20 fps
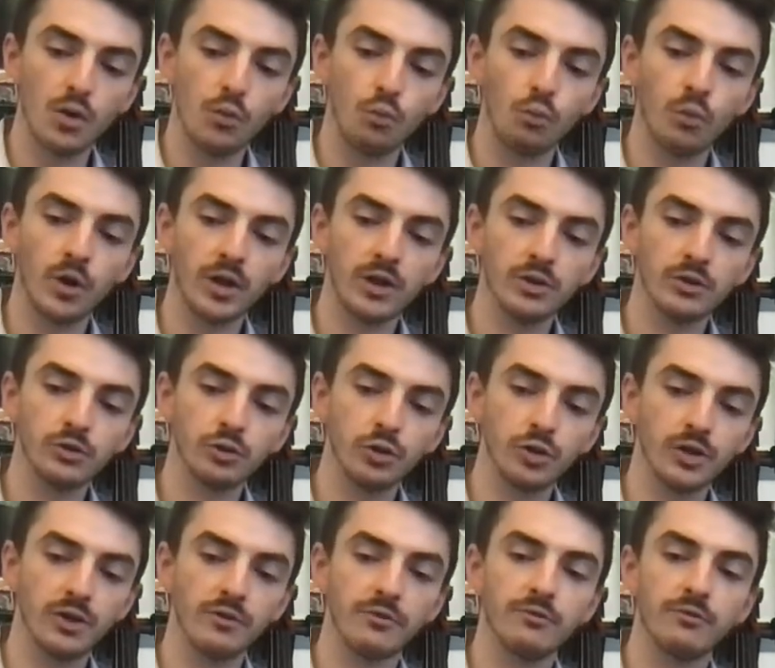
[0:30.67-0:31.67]
What you're
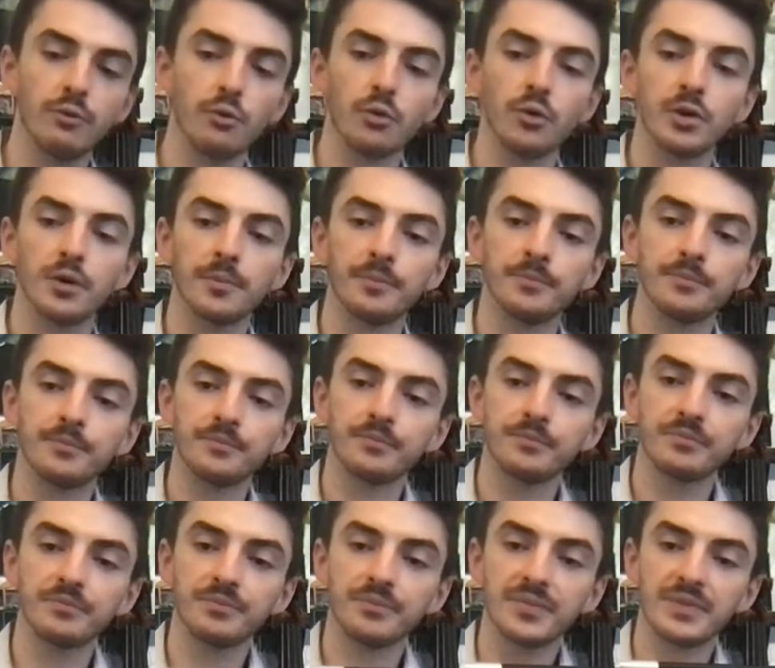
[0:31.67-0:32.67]
looking for
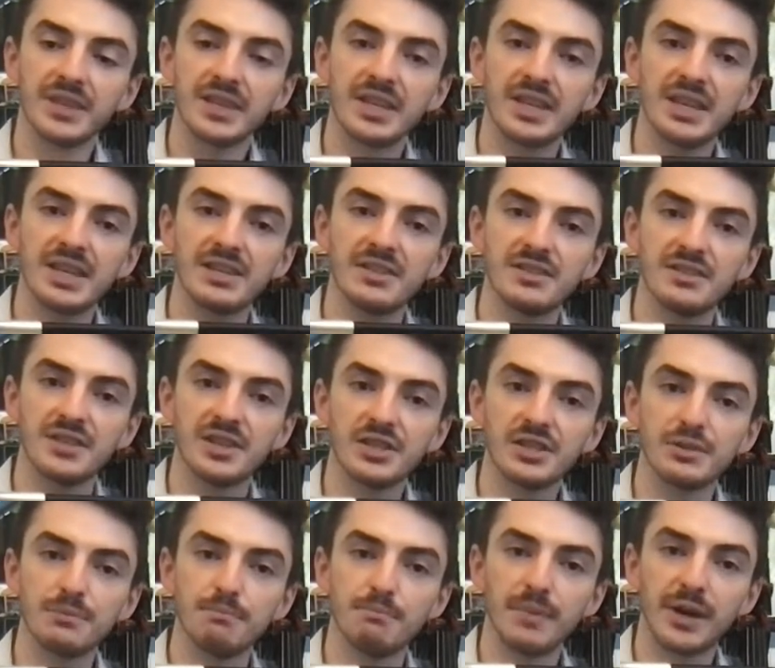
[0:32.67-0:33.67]
is
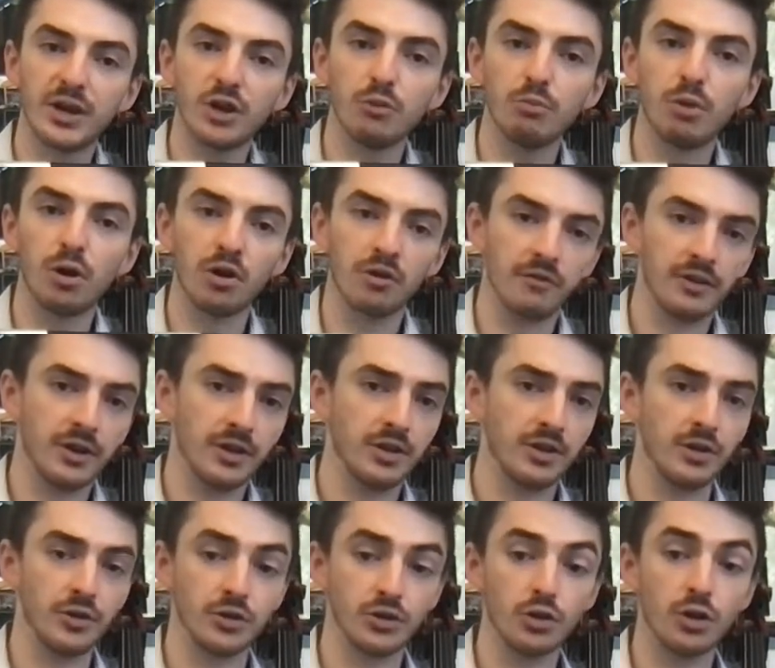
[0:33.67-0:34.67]
this metal part right
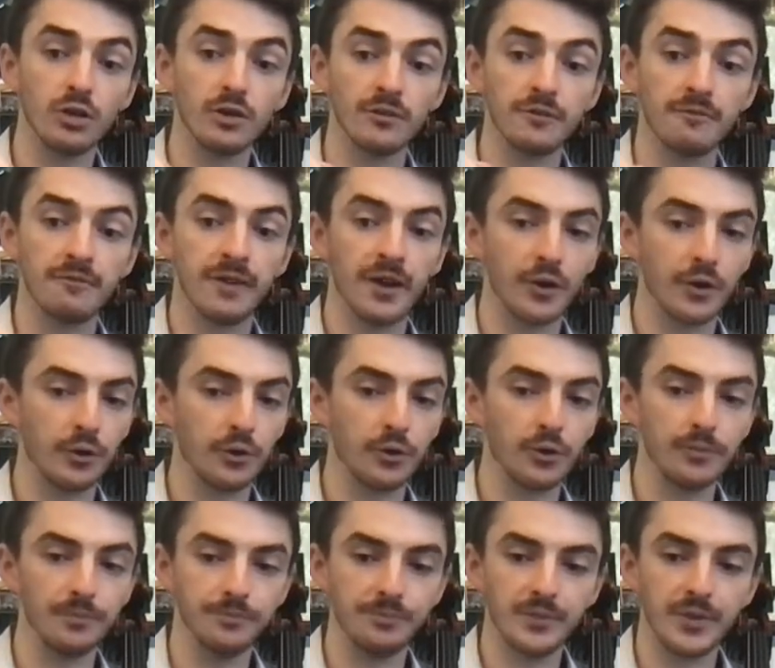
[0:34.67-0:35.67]
here. It's called a ferrule.
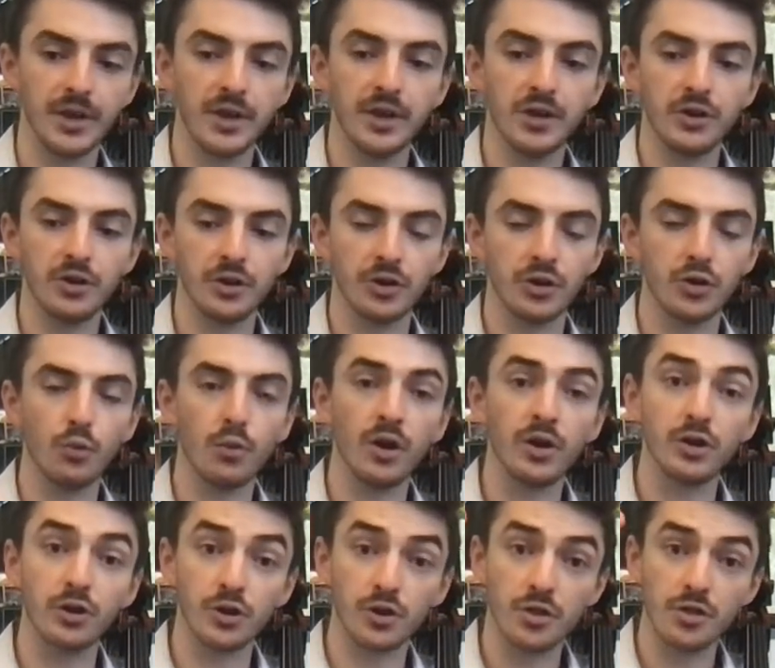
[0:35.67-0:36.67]
You're going to
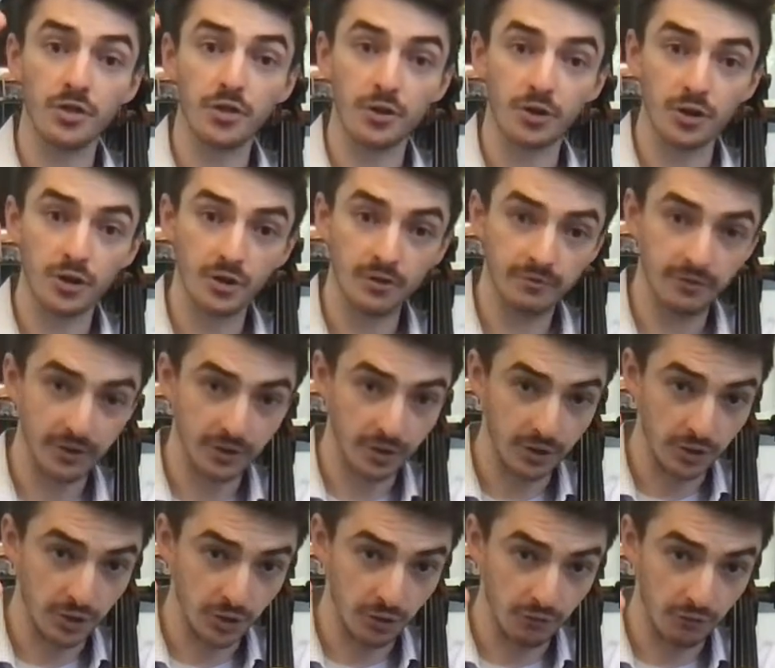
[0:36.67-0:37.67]
want your third finger,
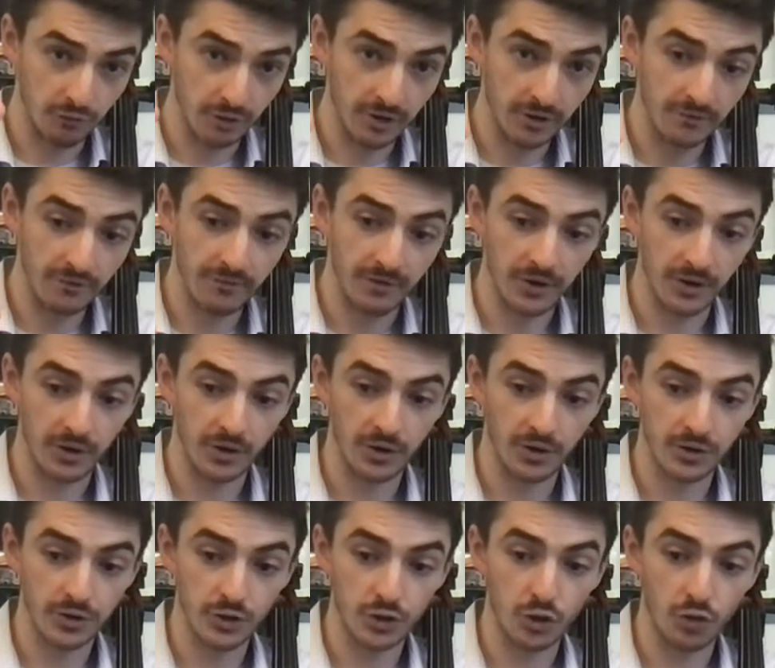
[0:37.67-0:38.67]
your ring
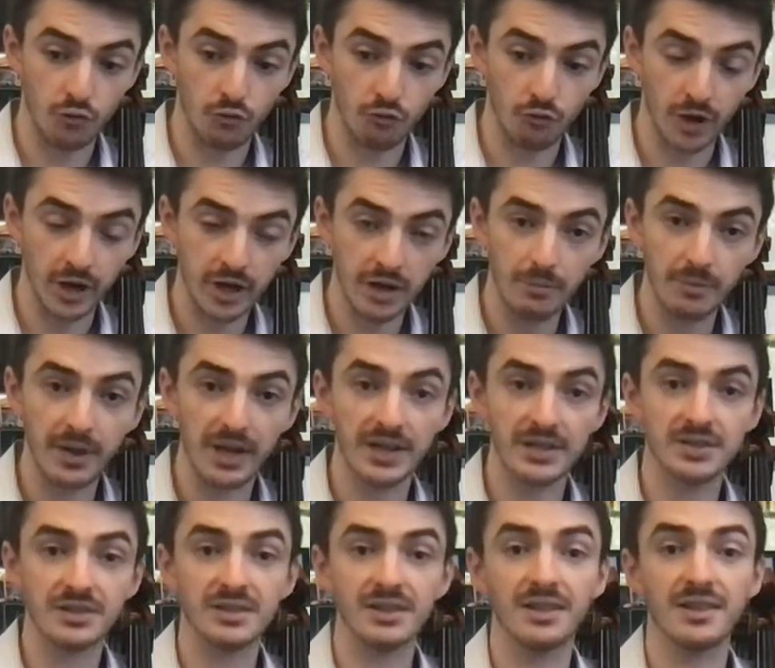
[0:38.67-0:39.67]
finger, to go right up
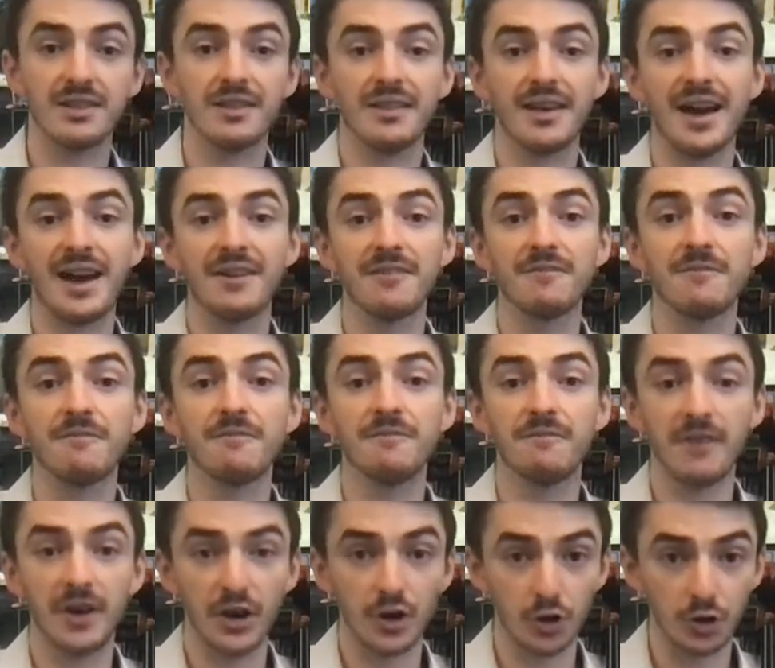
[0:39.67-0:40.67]
against that
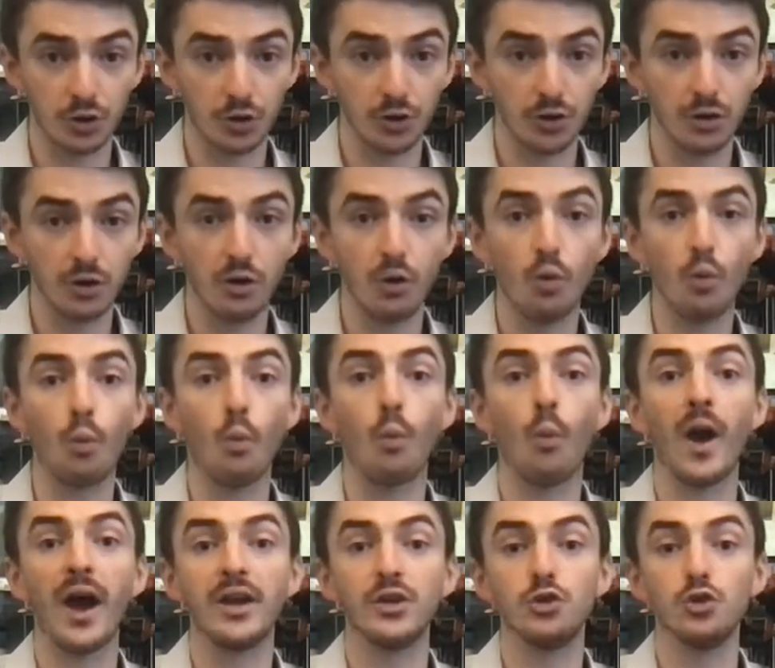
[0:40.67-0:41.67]
ferrule
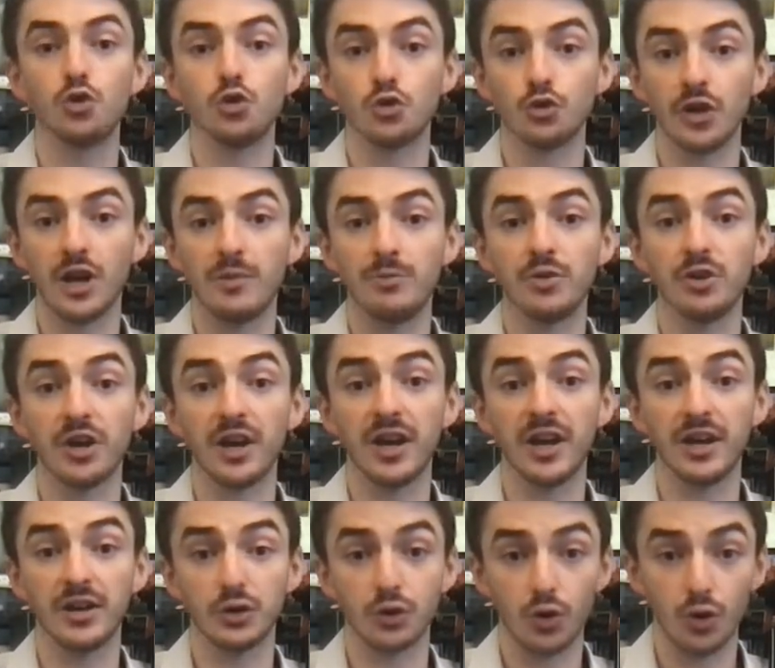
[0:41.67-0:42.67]
when you drape your
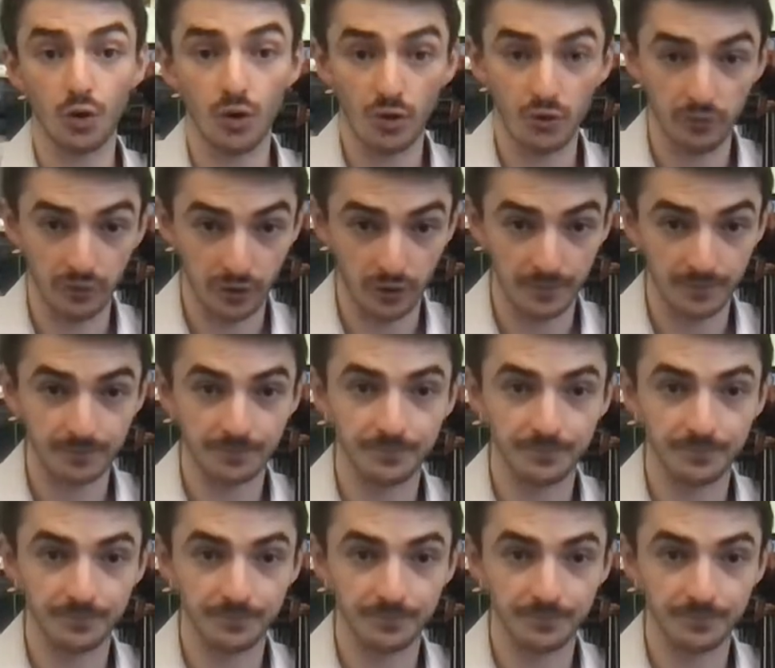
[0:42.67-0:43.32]
hand over.